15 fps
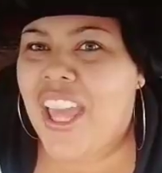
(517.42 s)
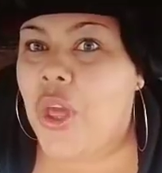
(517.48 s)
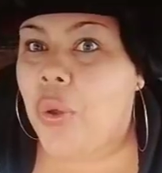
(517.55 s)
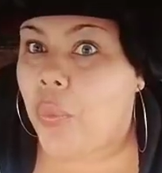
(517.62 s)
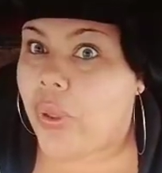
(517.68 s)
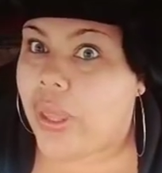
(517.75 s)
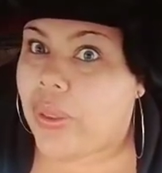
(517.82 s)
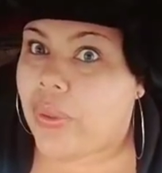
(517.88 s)

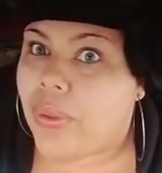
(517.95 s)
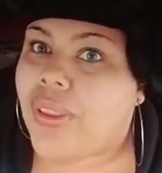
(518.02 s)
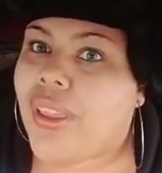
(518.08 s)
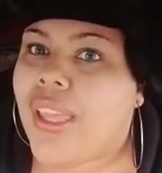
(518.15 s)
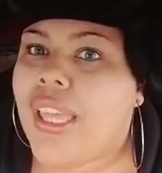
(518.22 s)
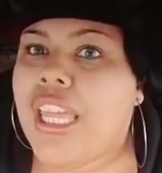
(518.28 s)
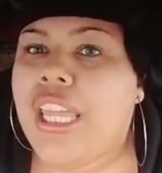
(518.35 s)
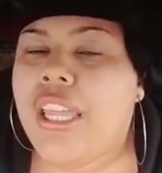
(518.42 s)
Well,
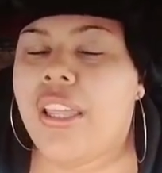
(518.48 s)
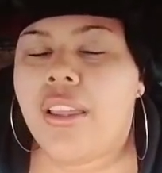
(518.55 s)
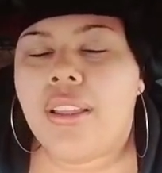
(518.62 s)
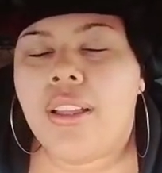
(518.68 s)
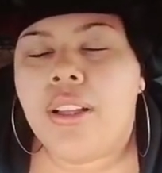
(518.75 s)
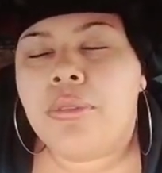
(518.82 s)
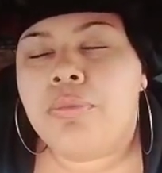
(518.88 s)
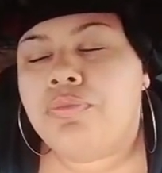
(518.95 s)

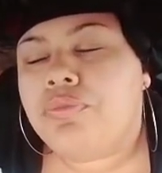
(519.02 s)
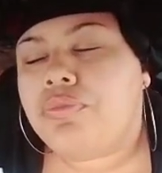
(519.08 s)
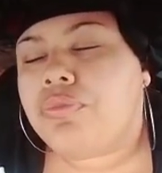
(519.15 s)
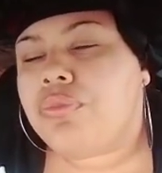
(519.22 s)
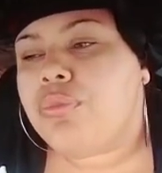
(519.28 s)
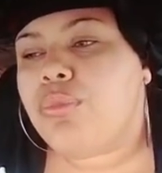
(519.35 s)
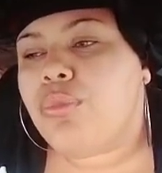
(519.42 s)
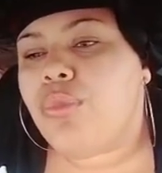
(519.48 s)

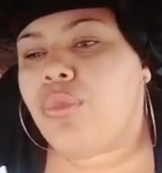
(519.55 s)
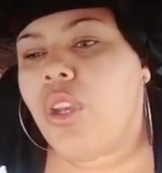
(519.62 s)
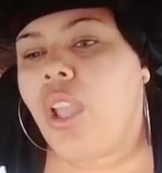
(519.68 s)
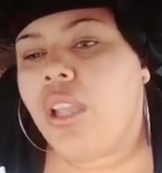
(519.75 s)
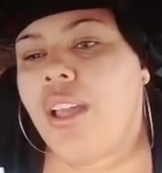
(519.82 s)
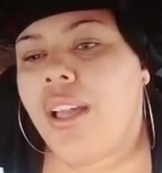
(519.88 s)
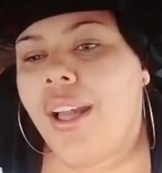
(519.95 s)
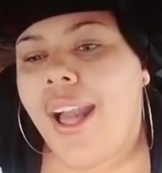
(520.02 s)

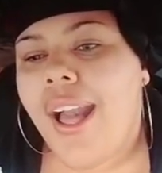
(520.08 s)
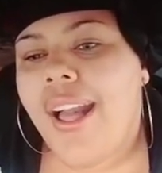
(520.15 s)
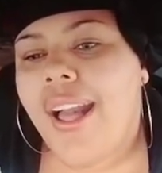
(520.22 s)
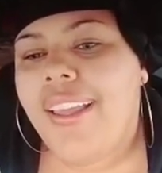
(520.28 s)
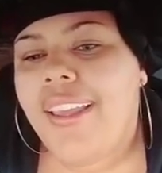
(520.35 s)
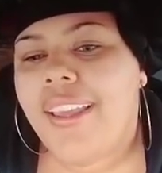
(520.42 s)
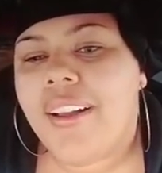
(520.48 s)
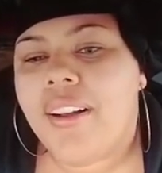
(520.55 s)
I
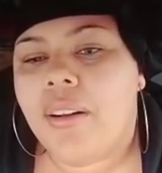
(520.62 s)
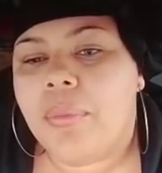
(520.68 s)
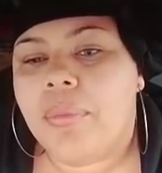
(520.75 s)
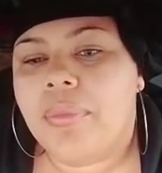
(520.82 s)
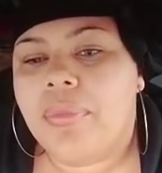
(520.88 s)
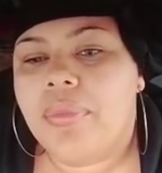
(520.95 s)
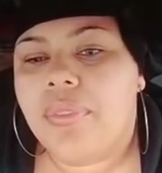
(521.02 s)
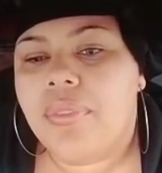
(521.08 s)

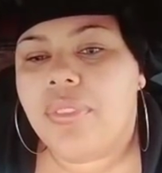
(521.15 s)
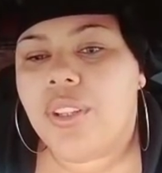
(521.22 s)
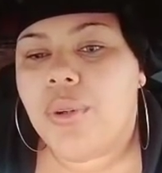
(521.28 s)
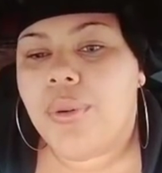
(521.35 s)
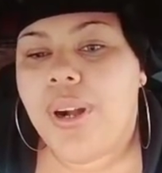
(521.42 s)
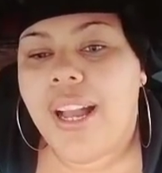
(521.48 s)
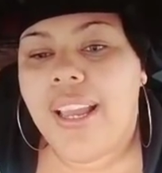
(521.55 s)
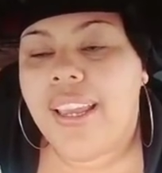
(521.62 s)
am
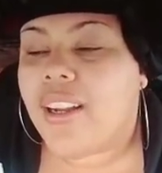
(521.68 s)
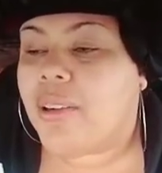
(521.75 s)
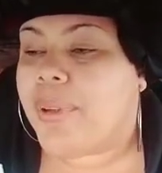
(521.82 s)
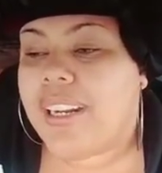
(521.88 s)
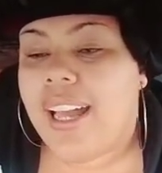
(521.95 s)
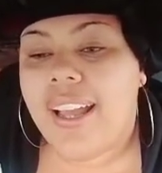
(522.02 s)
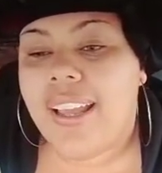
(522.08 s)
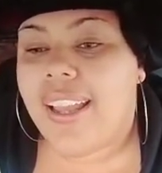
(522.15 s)
who I am,
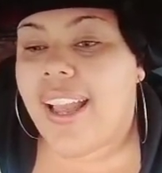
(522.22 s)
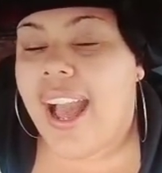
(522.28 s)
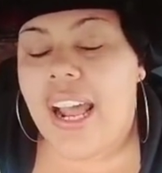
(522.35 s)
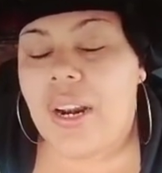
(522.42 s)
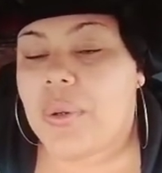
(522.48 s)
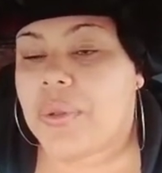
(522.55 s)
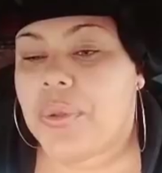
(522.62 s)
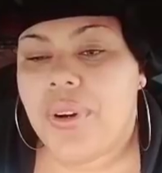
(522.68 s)
and I
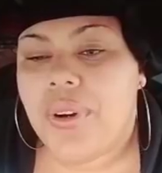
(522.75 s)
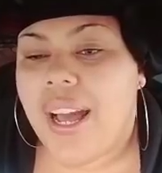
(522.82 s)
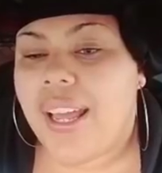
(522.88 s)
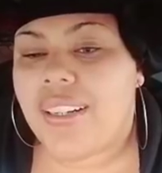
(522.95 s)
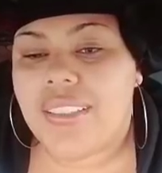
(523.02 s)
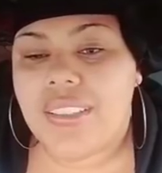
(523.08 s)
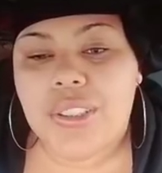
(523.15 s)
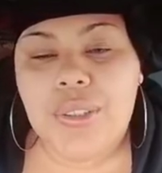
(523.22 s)
don't know how
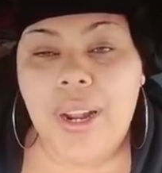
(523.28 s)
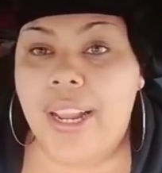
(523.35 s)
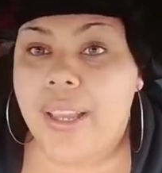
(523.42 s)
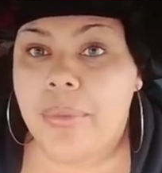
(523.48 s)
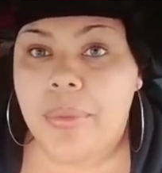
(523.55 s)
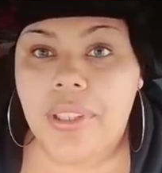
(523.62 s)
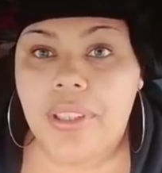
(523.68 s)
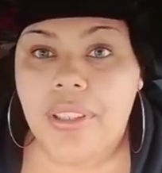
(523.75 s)
to
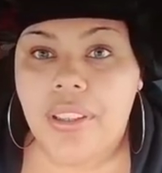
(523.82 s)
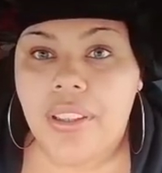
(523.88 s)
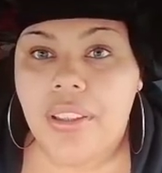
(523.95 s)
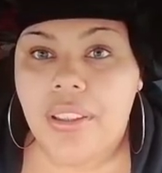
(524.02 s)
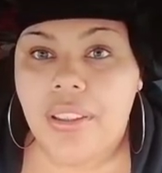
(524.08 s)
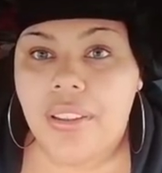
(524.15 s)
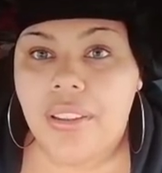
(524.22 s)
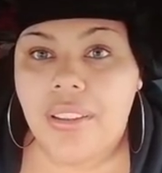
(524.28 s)
describe it.
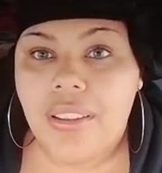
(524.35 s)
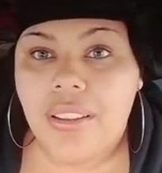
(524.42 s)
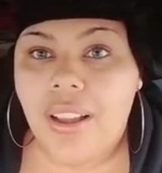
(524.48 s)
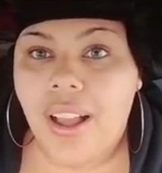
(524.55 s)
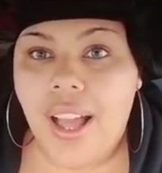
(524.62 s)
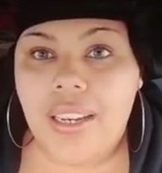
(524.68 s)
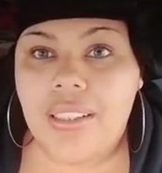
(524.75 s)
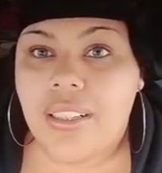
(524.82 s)

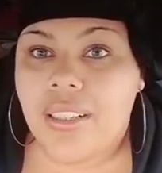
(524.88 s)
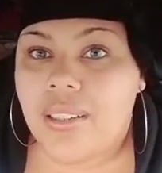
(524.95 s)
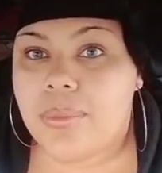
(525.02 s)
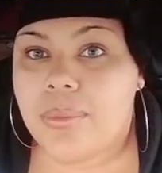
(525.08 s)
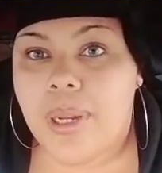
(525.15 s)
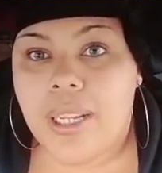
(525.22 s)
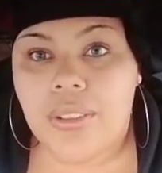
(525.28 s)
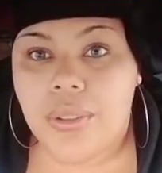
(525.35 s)
I love
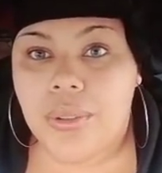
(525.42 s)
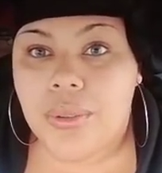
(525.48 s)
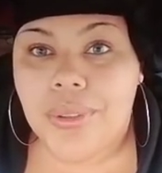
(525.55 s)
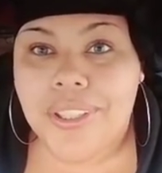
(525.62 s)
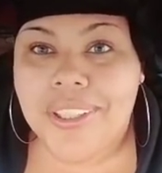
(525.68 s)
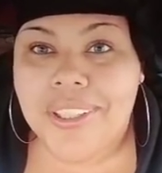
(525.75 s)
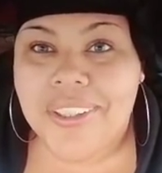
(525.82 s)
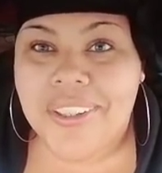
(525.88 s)
my dude.
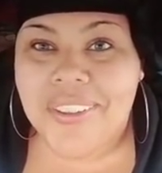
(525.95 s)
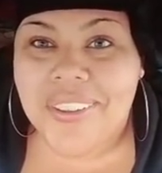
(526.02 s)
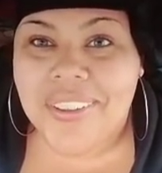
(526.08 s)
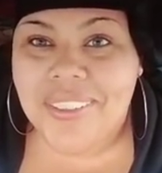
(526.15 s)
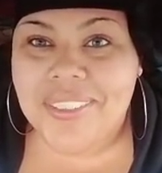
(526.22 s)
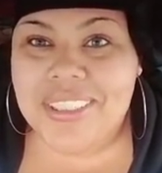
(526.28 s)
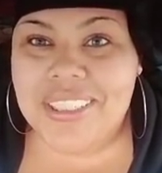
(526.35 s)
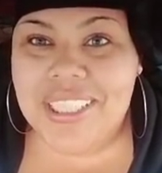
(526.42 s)
You know what
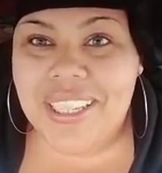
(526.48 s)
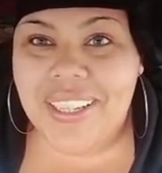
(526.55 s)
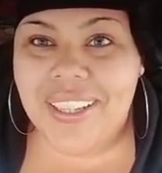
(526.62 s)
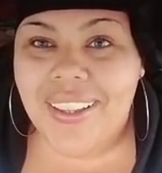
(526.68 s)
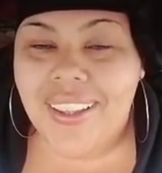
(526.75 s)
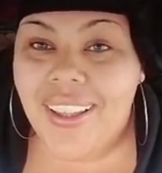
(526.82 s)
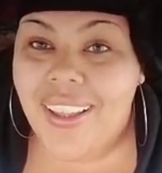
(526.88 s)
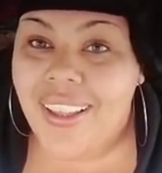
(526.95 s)
I'm
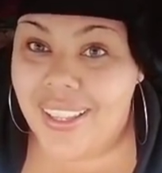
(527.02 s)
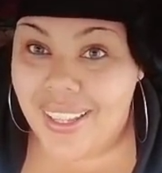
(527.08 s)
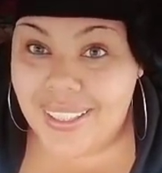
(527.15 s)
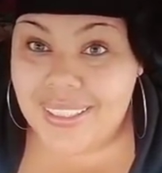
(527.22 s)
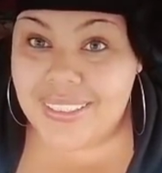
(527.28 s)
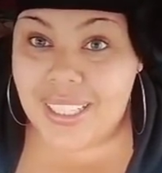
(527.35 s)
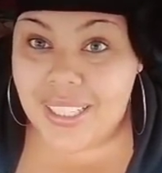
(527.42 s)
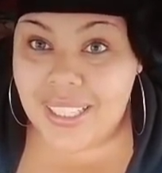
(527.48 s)
saying?
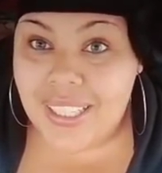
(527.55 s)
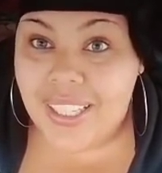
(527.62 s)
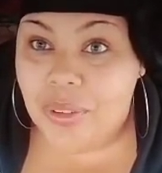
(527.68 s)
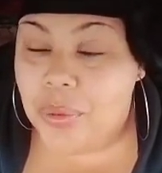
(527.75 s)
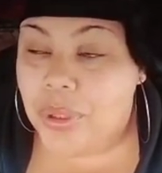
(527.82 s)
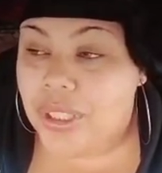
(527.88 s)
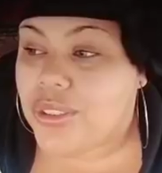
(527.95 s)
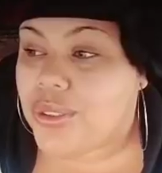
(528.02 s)
Yes, I
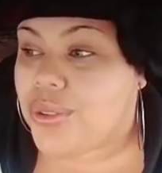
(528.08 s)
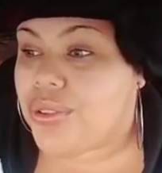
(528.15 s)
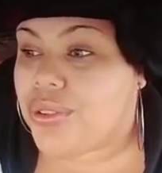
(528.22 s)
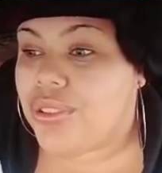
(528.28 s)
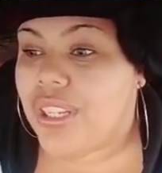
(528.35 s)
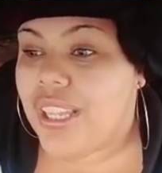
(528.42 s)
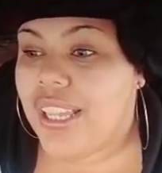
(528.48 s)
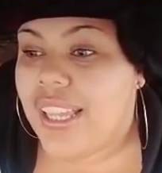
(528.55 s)
am with a
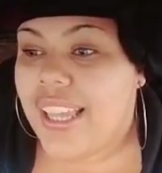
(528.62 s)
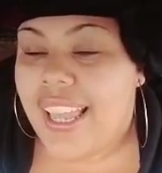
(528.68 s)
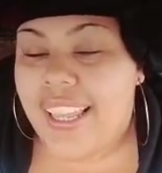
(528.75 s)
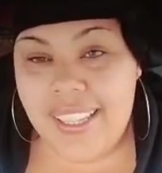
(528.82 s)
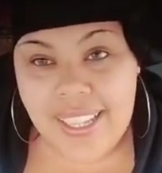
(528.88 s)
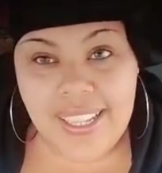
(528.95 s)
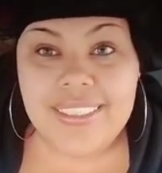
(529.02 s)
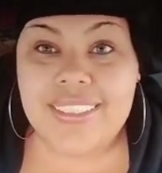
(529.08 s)
dude. And
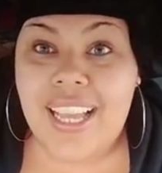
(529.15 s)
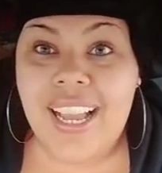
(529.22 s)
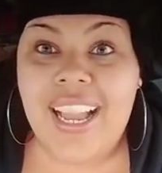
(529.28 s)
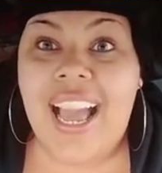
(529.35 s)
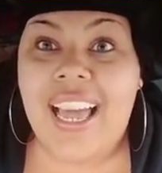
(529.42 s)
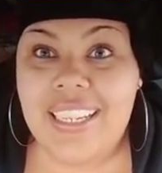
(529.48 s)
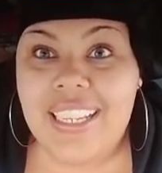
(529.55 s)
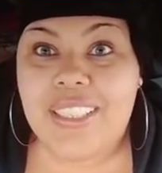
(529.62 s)
yes, I
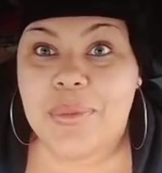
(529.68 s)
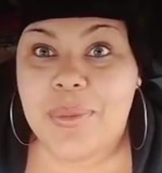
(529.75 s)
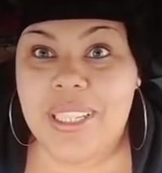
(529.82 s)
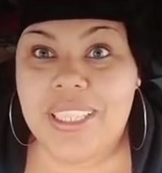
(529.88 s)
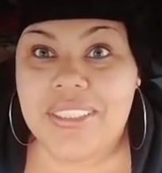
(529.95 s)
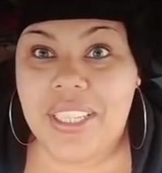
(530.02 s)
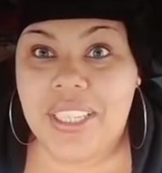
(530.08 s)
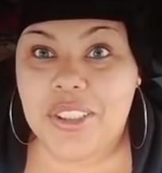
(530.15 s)
got
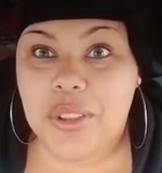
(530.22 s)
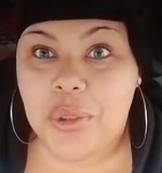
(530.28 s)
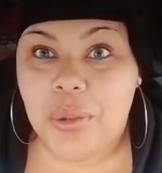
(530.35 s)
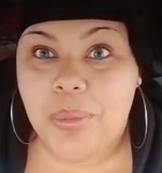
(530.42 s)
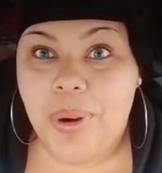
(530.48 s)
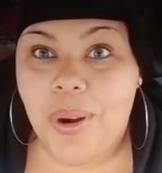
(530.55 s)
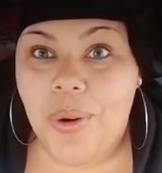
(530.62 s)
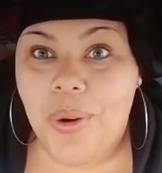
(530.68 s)
lesbian tattooed on
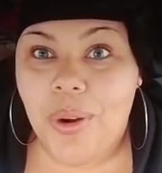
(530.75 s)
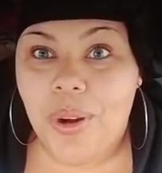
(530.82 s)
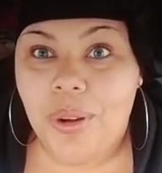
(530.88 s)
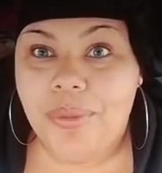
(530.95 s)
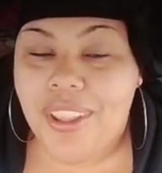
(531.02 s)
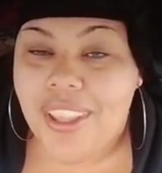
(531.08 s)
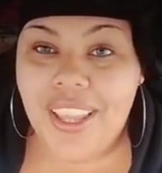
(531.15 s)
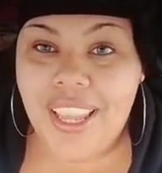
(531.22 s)
my
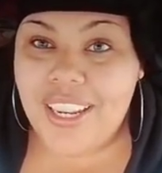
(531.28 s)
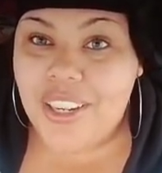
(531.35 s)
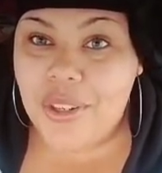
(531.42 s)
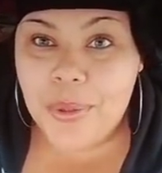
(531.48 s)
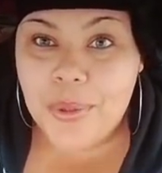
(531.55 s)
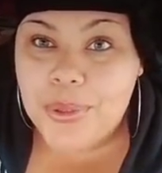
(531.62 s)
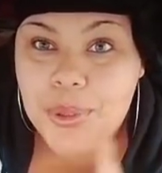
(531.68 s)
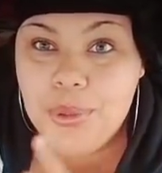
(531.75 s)
arm. And
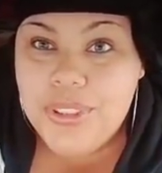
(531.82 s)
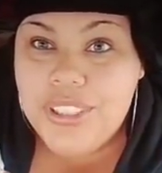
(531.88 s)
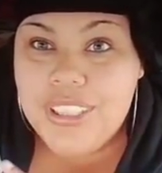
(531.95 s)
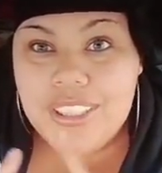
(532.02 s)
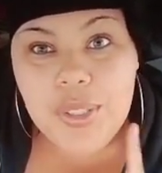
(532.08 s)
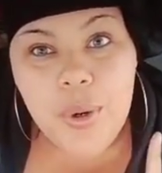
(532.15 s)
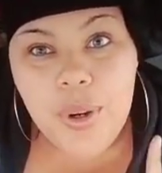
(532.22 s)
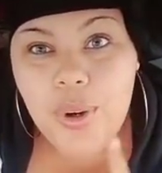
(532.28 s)
those two
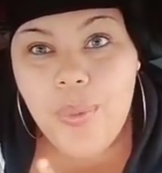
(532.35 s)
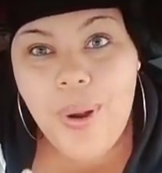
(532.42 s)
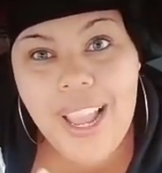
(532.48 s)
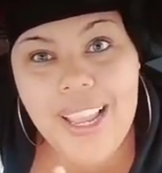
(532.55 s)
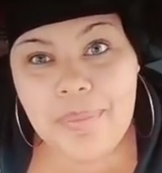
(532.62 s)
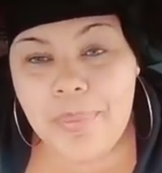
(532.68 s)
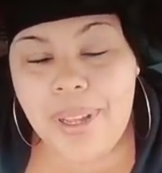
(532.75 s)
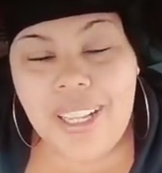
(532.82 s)
just don't
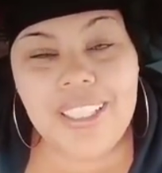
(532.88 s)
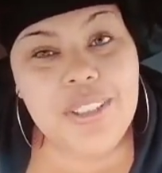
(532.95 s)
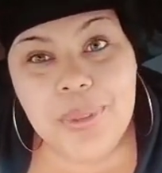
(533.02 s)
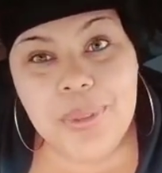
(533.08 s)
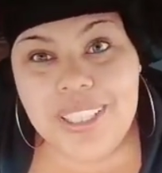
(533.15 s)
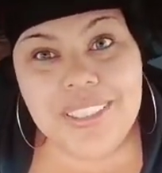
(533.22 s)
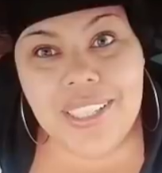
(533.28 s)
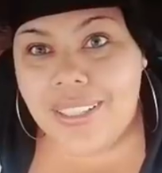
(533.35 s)
quite mesh
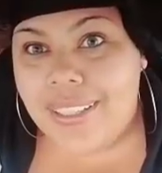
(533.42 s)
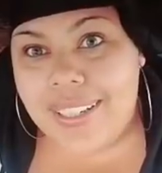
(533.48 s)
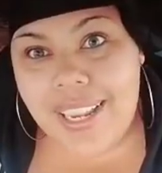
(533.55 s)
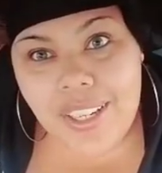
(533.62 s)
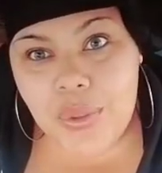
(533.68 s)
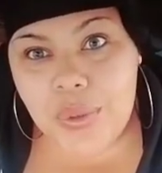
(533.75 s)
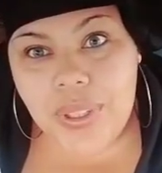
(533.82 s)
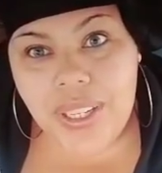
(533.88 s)
with each other
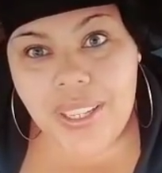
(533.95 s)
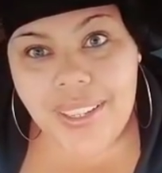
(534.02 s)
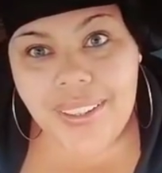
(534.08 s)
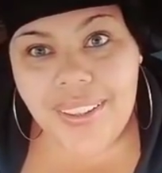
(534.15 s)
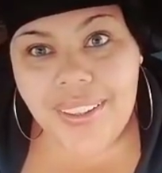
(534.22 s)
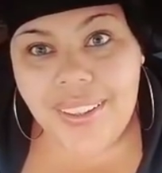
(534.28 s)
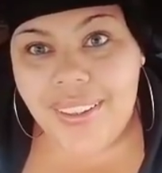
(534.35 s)
now, do they?